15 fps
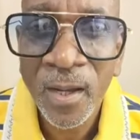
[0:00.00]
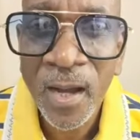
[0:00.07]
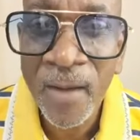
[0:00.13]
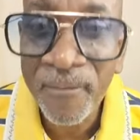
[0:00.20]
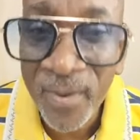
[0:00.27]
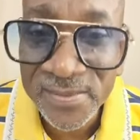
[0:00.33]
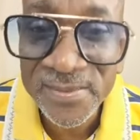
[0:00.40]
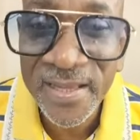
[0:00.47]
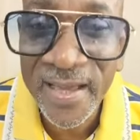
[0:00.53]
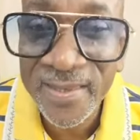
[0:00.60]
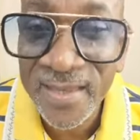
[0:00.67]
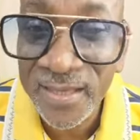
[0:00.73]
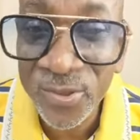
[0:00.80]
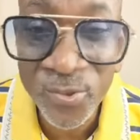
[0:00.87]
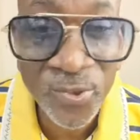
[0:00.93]
Apostle
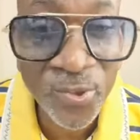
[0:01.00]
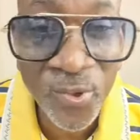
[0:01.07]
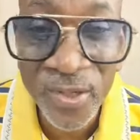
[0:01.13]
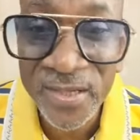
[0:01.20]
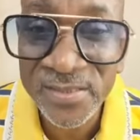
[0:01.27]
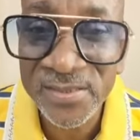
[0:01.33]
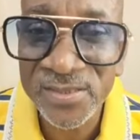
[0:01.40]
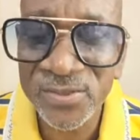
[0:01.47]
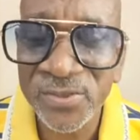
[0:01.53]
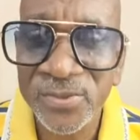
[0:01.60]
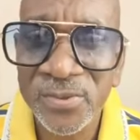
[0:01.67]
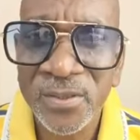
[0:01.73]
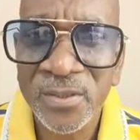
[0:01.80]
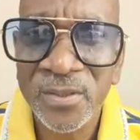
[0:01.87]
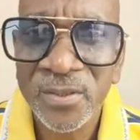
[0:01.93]
Heather, you know this
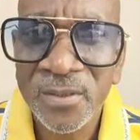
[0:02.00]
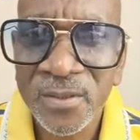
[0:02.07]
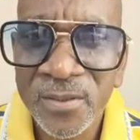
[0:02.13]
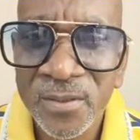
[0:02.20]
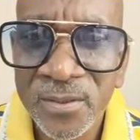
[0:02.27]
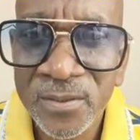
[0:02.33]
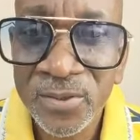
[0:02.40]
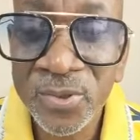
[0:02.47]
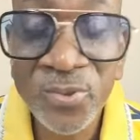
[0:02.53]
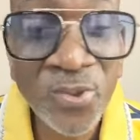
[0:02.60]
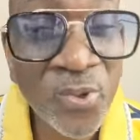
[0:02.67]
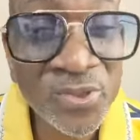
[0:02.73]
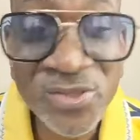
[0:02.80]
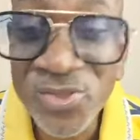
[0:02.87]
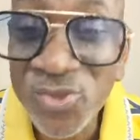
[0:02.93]
too. You
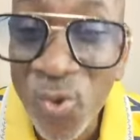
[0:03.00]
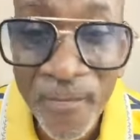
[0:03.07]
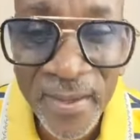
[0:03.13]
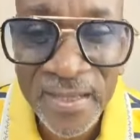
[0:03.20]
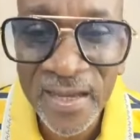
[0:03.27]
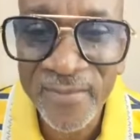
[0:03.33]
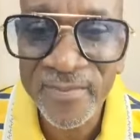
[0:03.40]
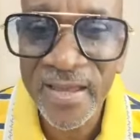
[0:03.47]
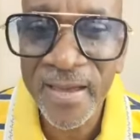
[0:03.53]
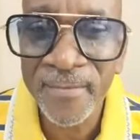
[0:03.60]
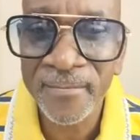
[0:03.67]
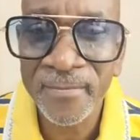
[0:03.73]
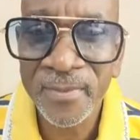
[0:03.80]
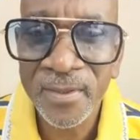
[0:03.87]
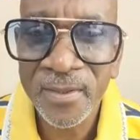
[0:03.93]
know so many of
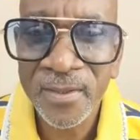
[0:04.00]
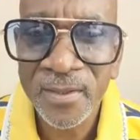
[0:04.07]
them.